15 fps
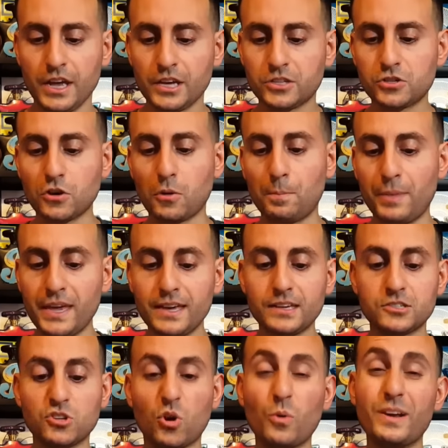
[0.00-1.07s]
So being
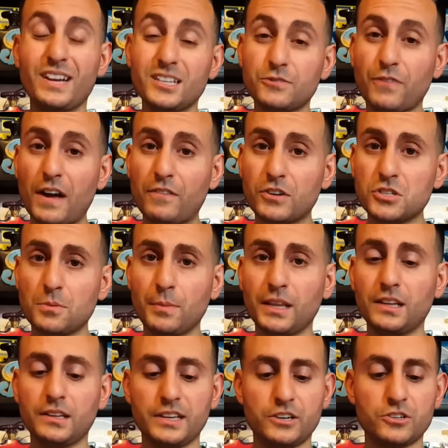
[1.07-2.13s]
as though it is five hundred
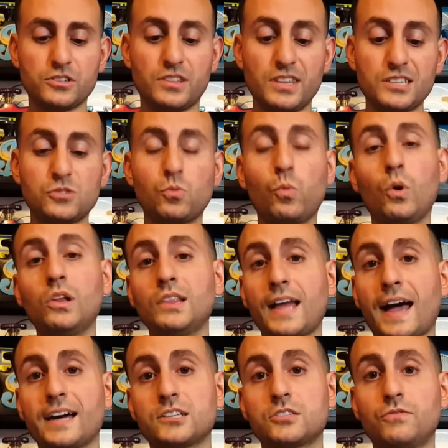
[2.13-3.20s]
milliliters, this will
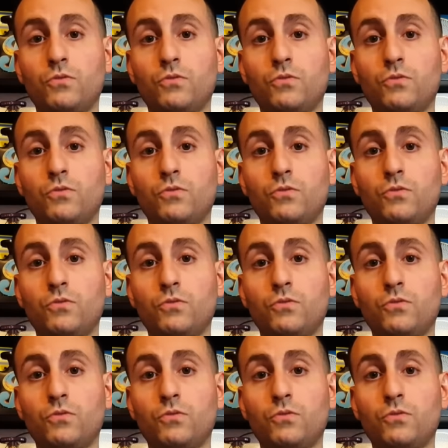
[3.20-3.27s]
last